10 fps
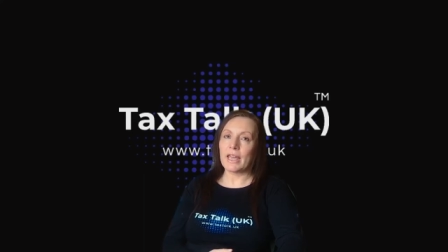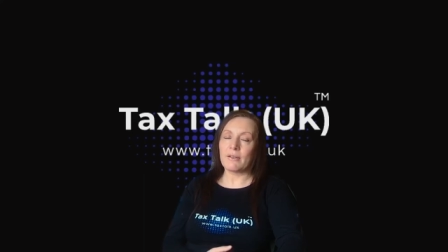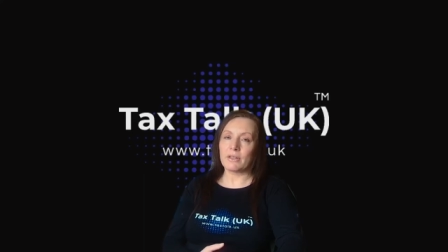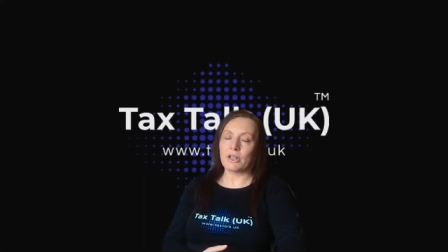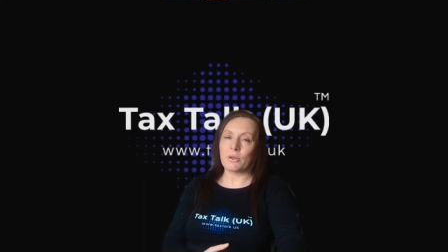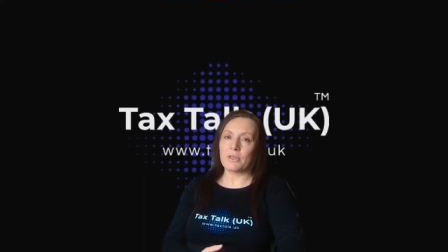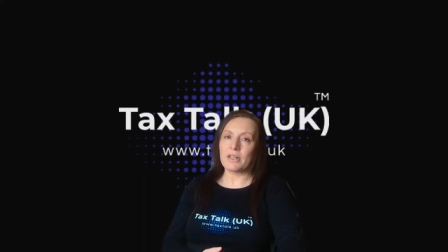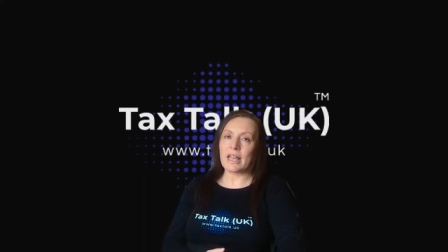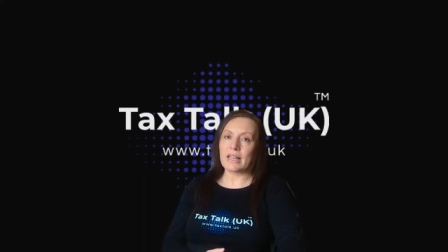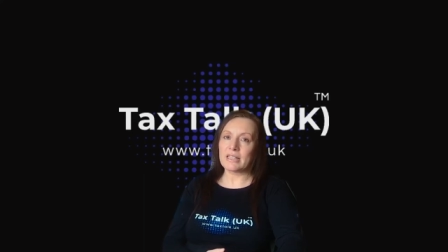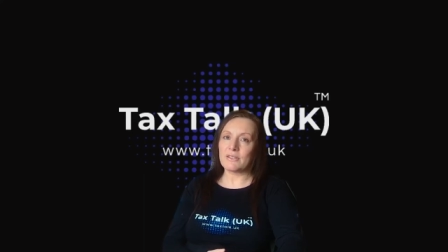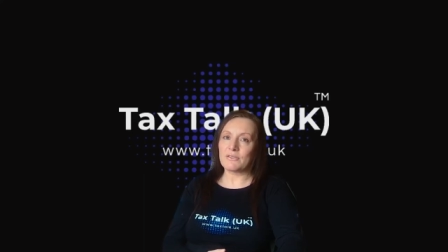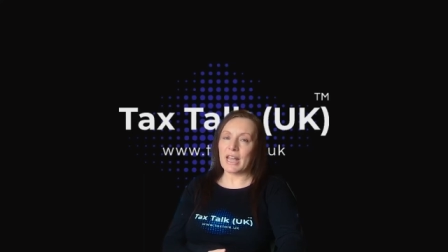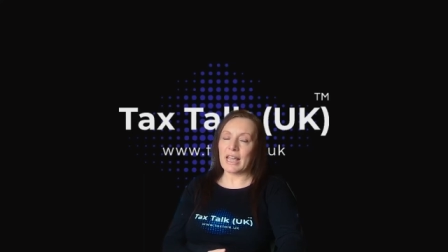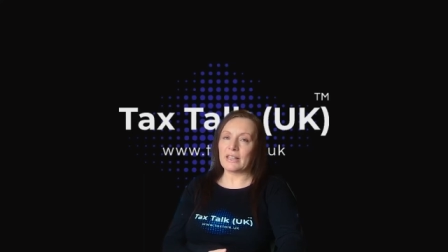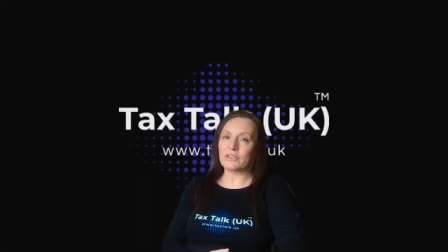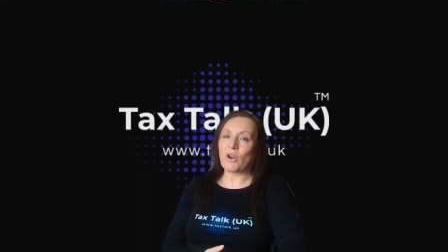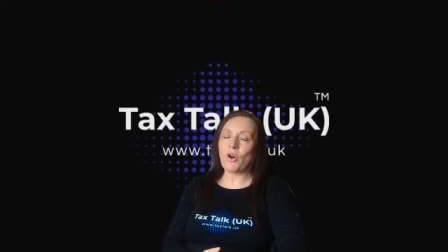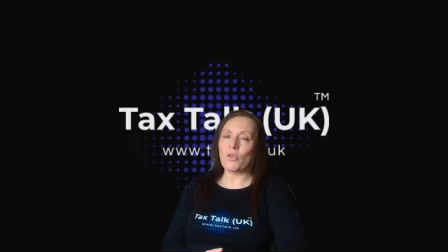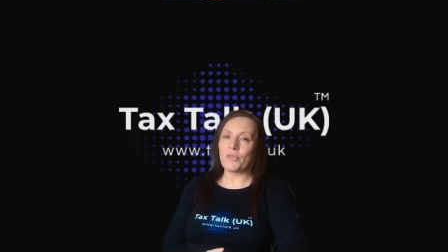you know the negative
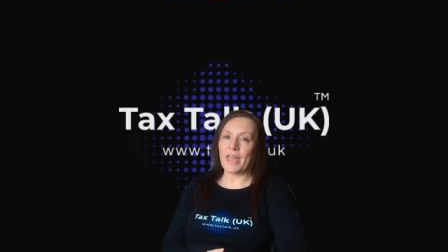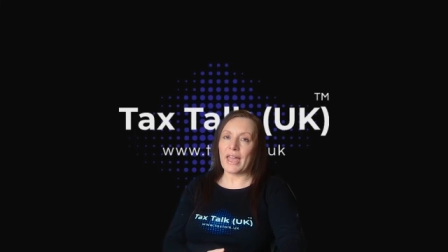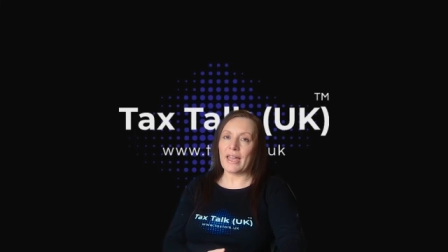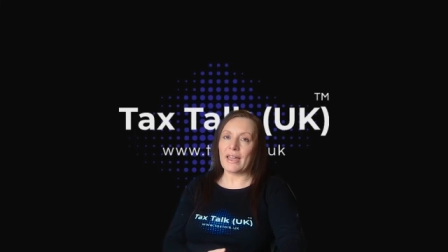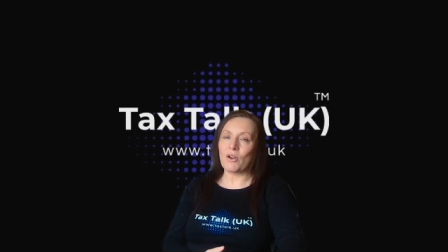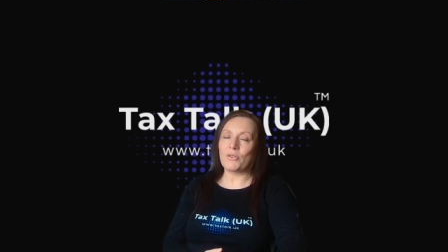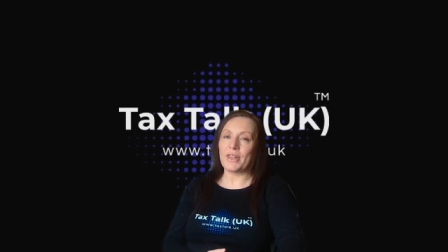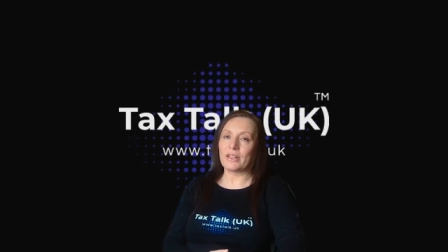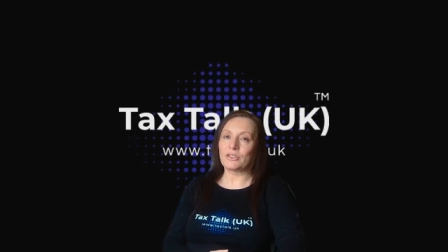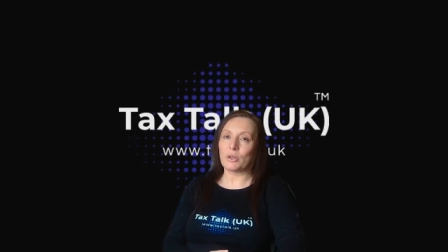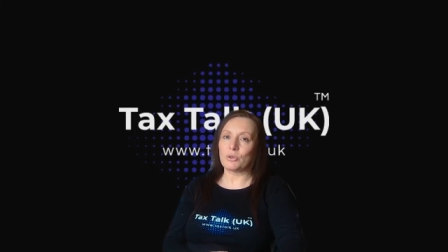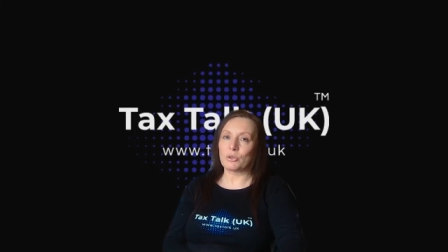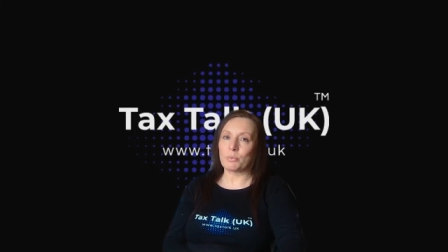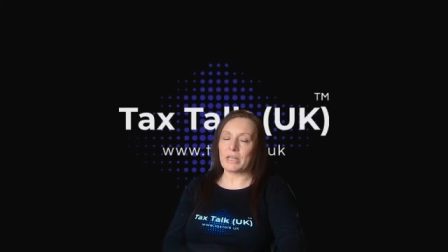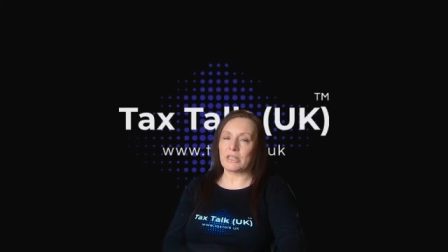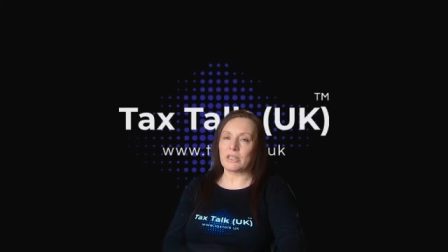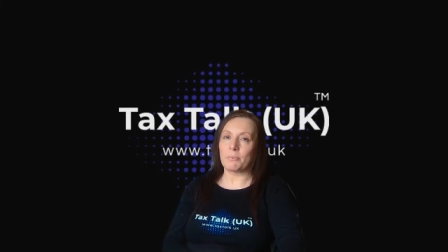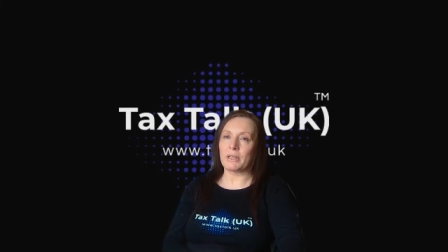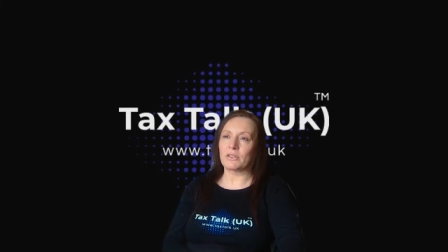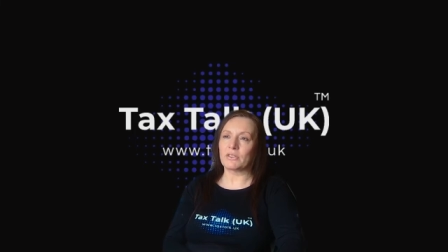days on their on their social media
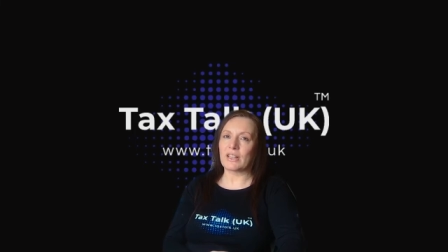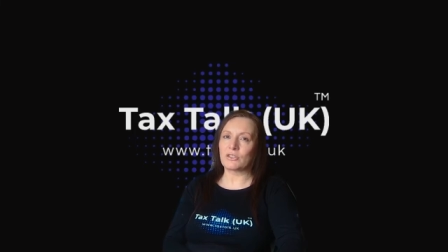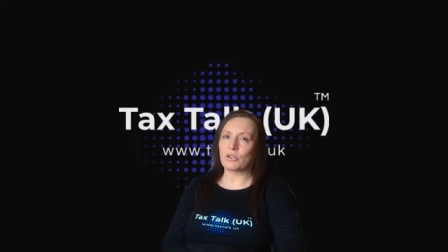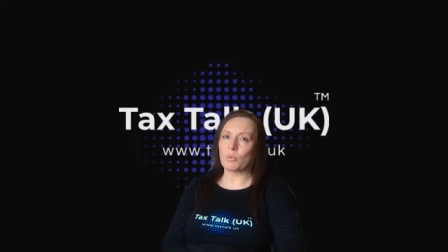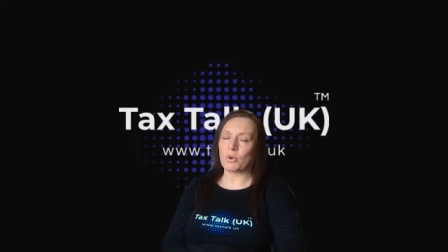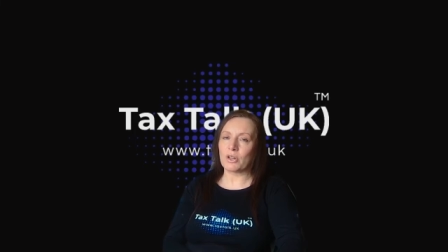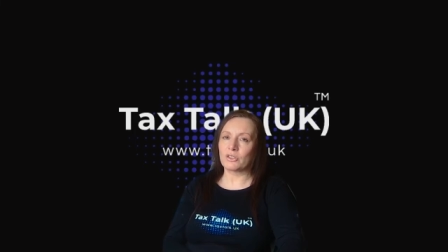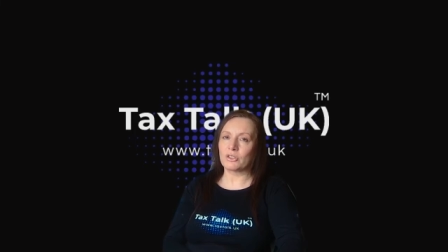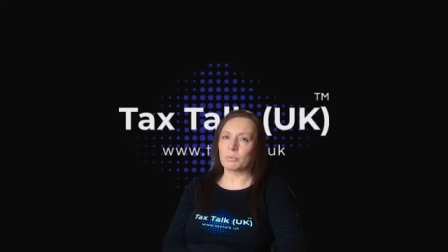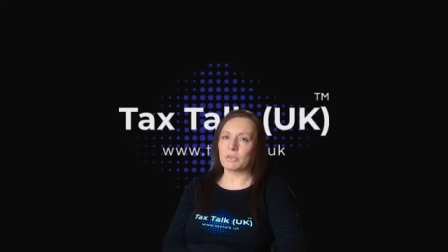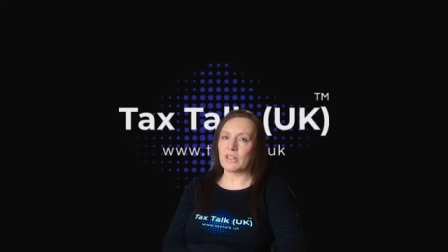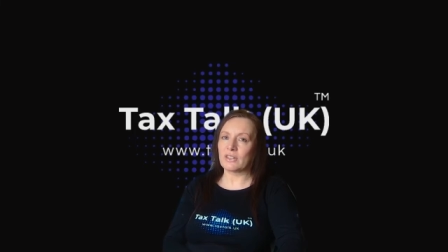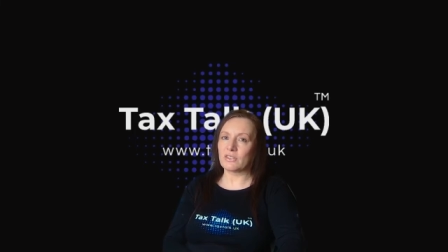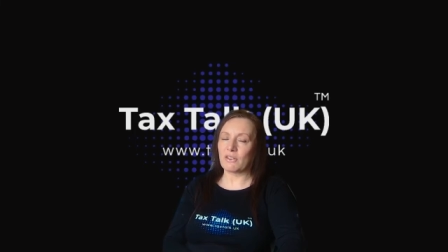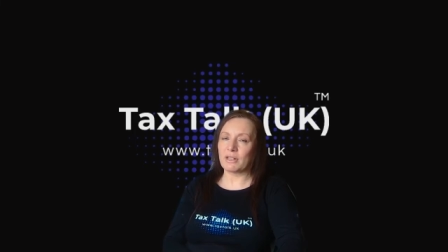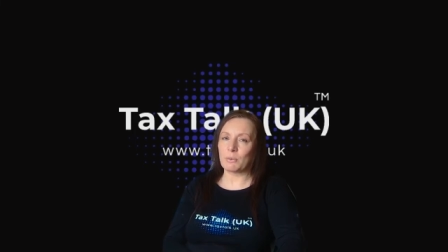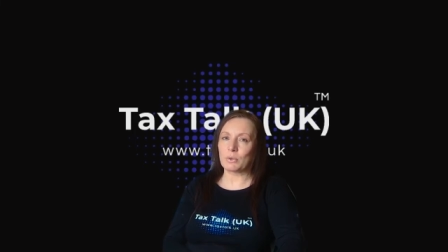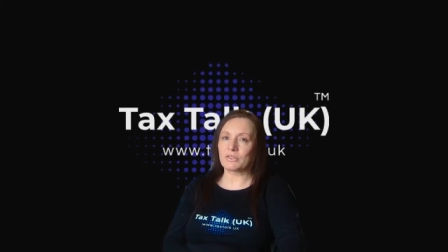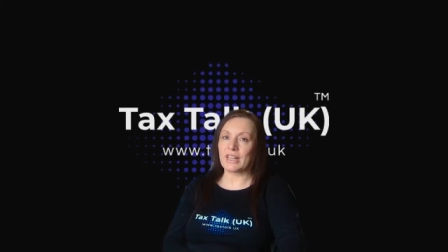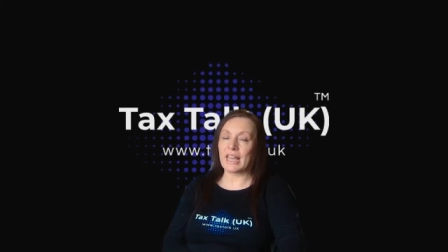because that's not what customers necessarily
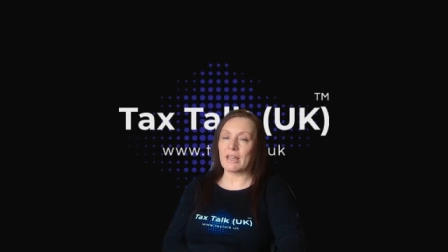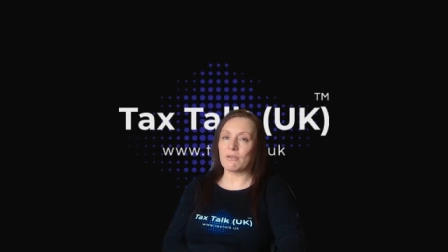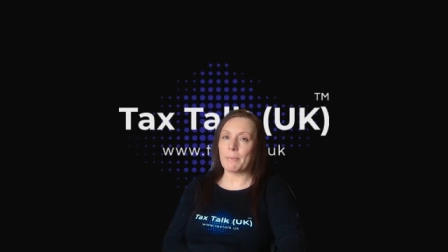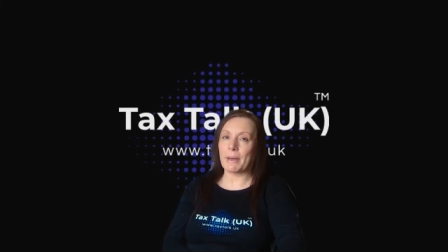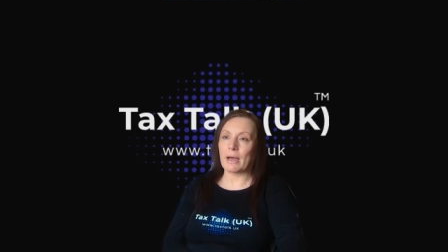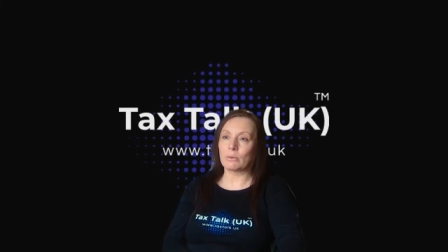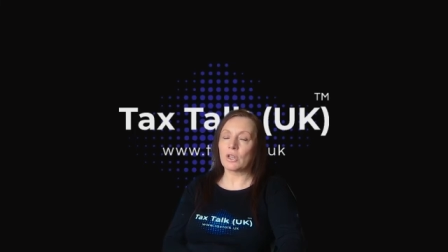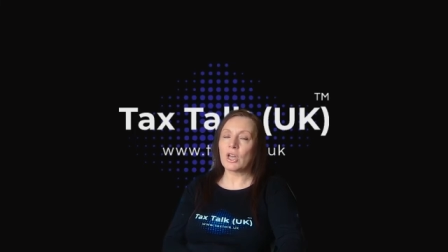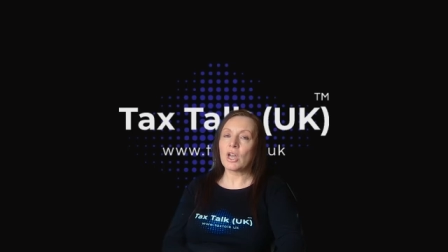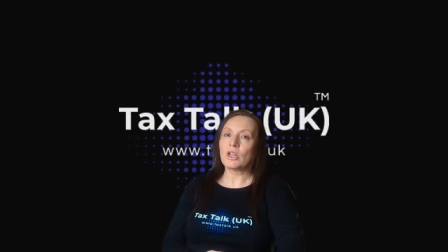want to hear about